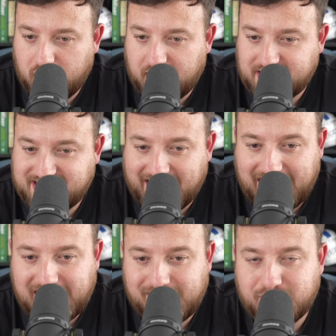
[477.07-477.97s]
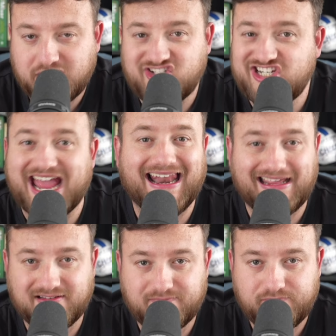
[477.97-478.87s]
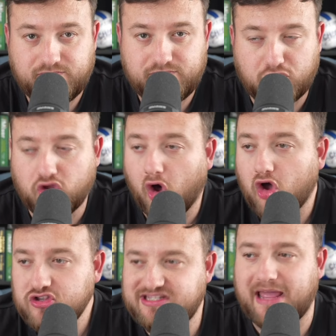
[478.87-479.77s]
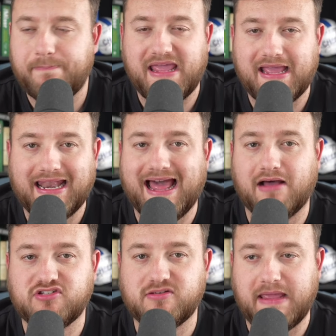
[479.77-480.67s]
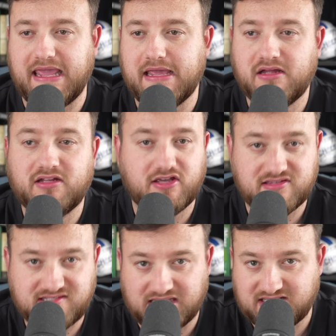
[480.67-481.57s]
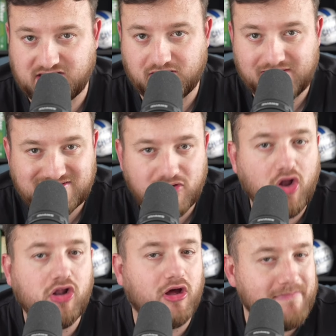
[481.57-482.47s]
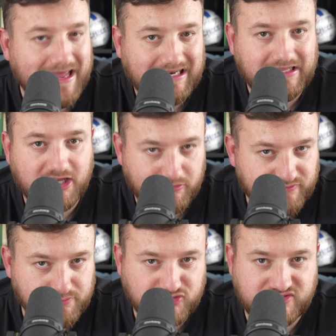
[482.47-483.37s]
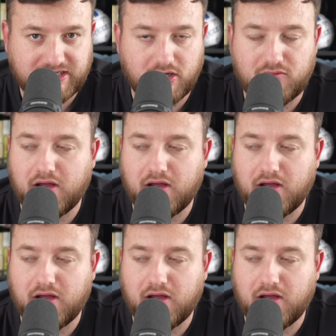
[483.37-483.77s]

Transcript: a team gelling because they're being allowed to be consistent. There's not a lot of meddling coming from Pochettino